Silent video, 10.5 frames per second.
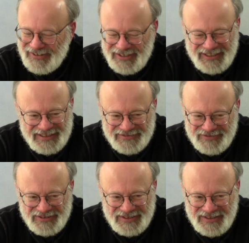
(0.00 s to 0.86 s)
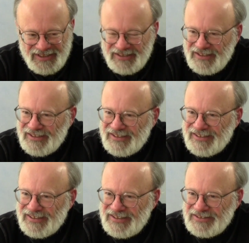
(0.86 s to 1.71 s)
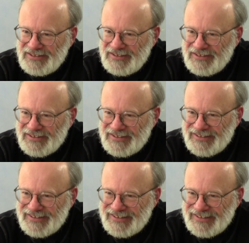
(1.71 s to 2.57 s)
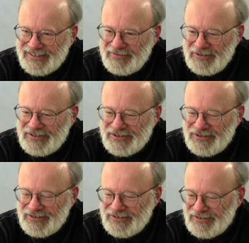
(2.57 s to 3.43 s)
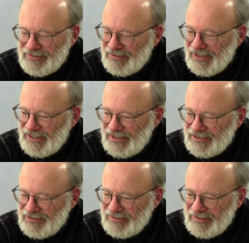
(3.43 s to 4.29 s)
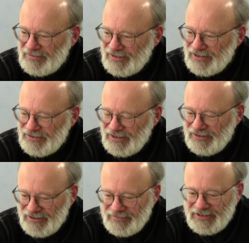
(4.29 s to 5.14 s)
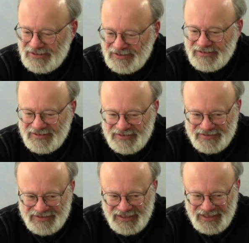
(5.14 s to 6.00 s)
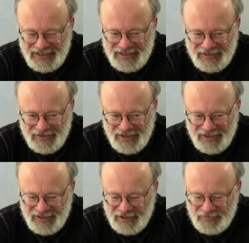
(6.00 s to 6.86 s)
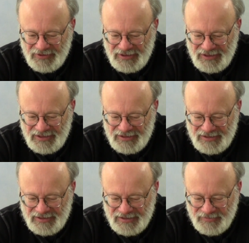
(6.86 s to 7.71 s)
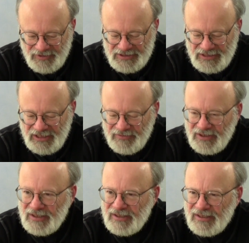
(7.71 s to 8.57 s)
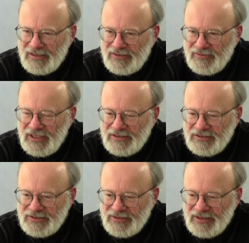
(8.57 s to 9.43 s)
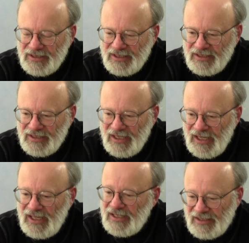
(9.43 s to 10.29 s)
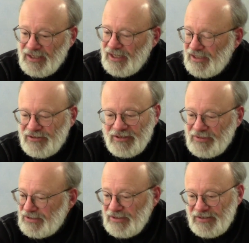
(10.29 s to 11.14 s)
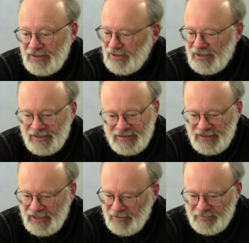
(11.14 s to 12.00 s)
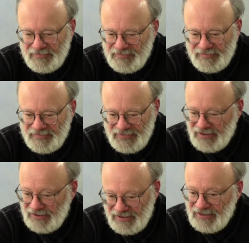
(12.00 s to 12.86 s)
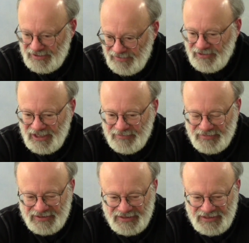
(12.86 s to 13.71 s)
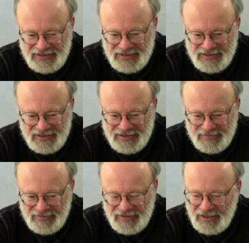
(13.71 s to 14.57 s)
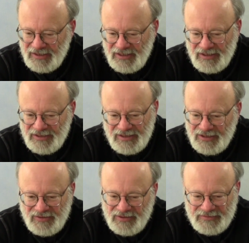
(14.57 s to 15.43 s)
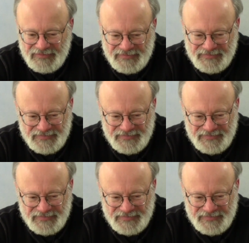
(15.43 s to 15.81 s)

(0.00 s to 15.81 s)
No, that's really not easy. I mean, there's a short term and a long term. I mean, the short term is you just got to get all the help you can get to West Africa as fast as you can get it. The long term is you're either going to develop a decent system of health care there or